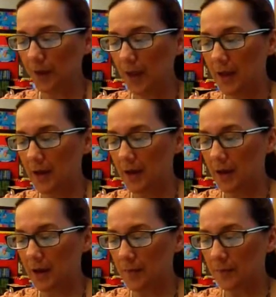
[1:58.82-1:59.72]
And in
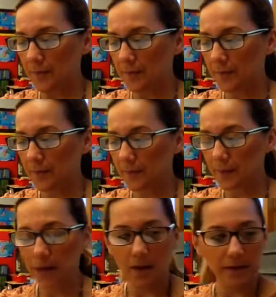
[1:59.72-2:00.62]

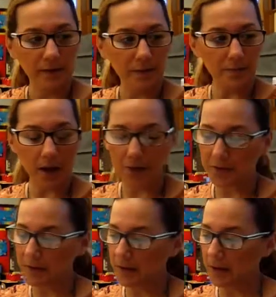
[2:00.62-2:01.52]
the
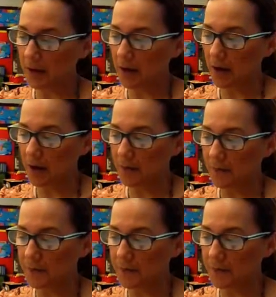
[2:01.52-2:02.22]
monitoring of